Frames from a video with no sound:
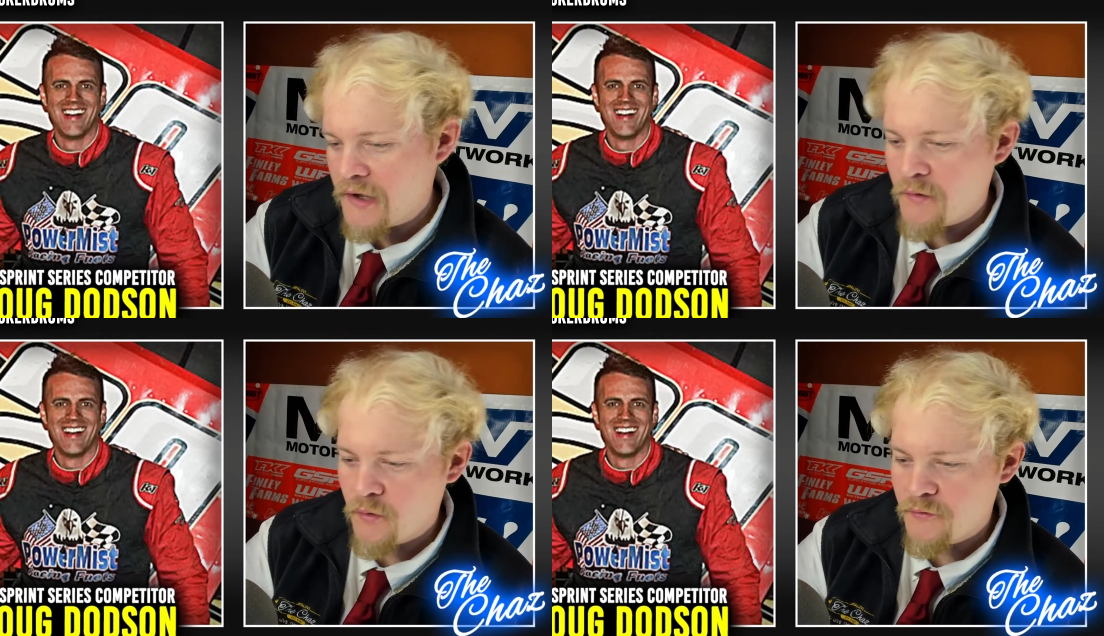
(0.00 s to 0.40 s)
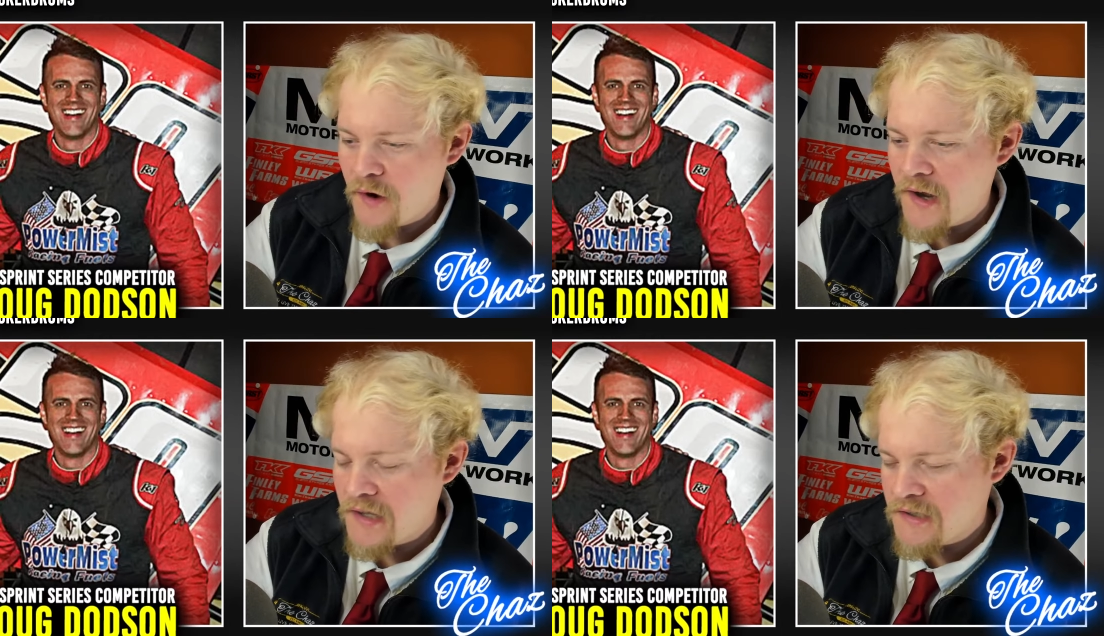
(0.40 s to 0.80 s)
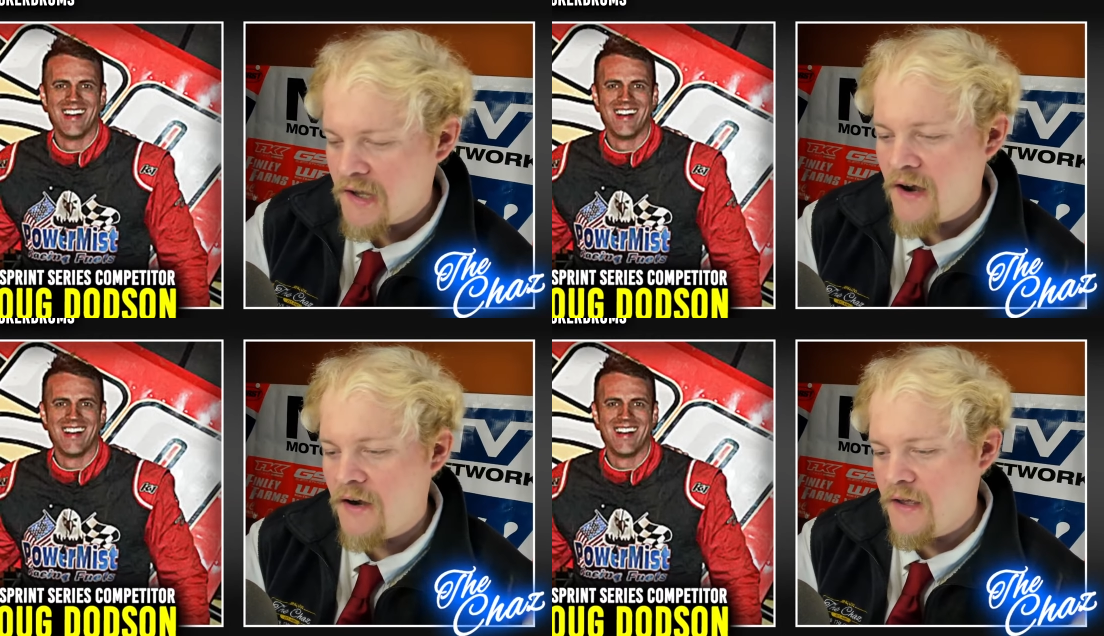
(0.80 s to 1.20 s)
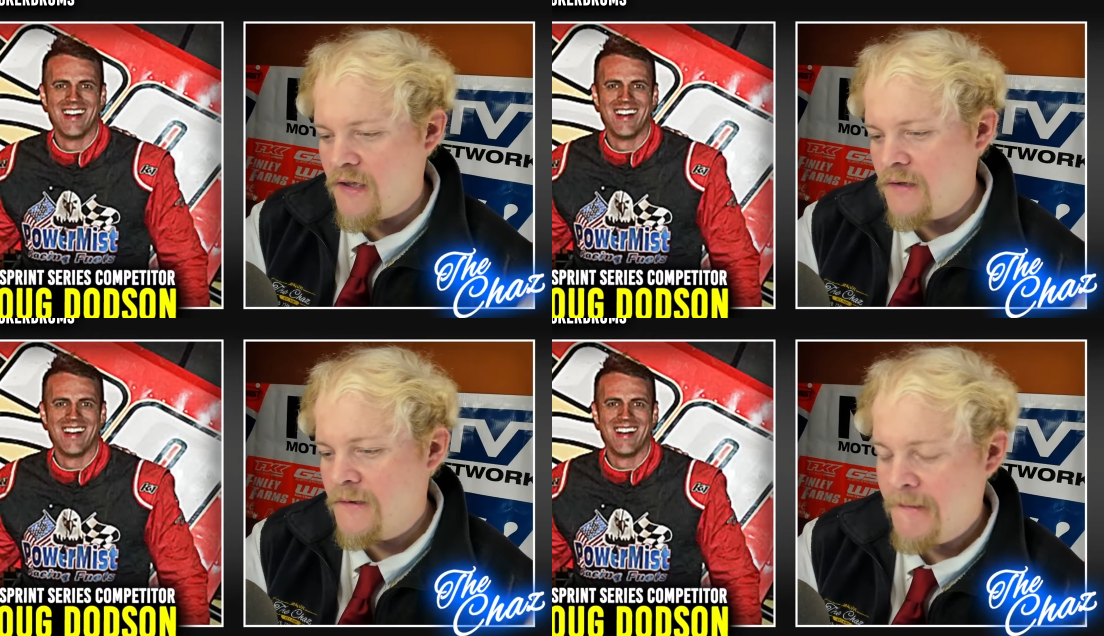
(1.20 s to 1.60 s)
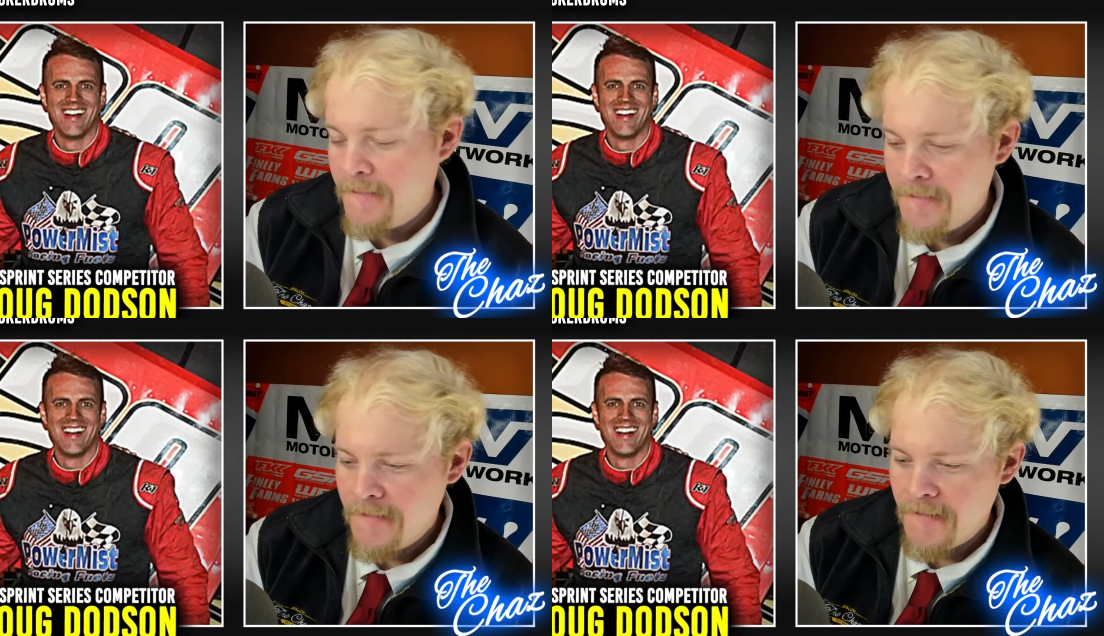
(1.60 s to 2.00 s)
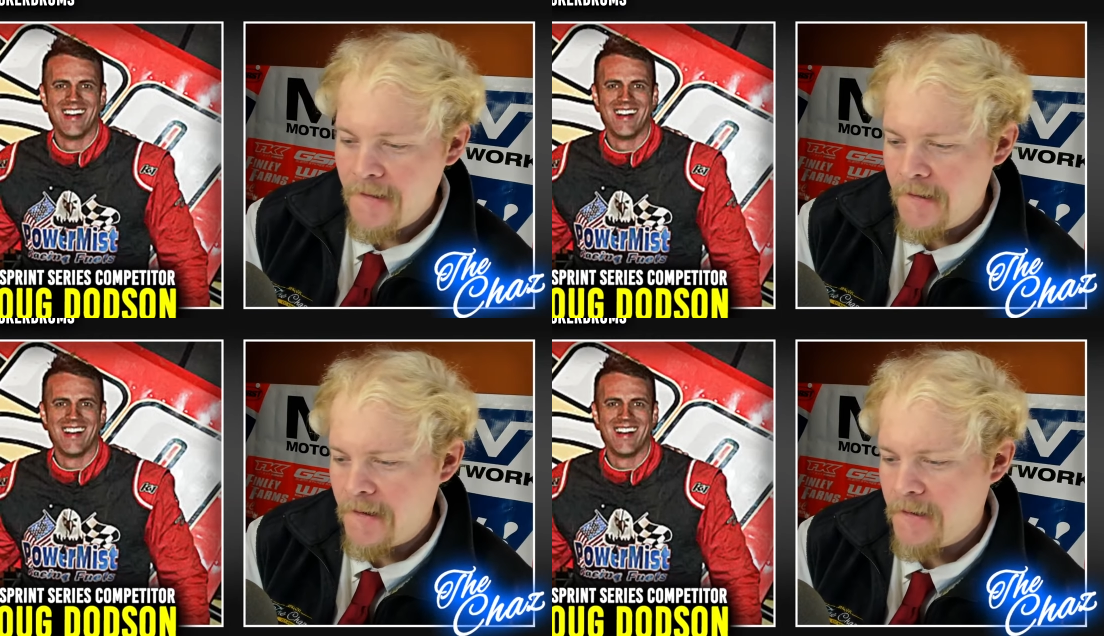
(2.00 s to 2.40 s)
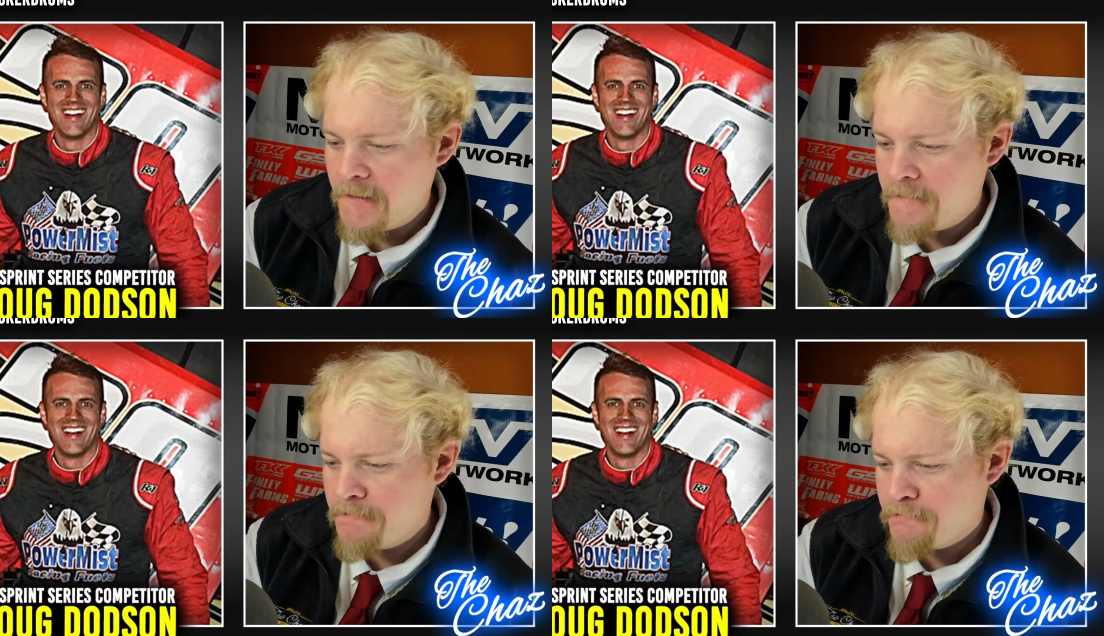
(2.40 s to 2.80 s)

Speaker 1: they were Friday, Saturday uh,